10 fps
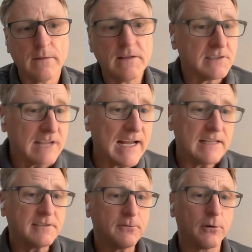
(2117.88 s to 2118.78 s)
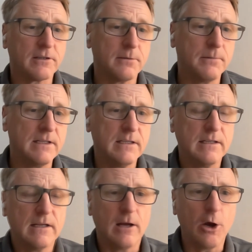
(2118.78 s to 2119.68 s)
The design is for it to
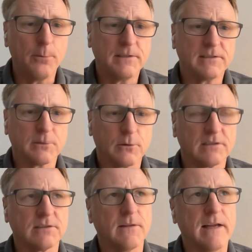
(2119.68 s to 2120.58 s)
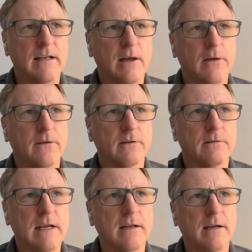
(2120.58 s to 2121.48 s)
be open source so that other
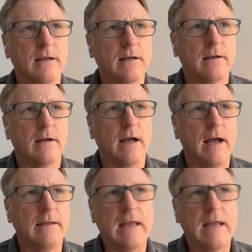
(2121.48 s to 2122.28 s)
data uh,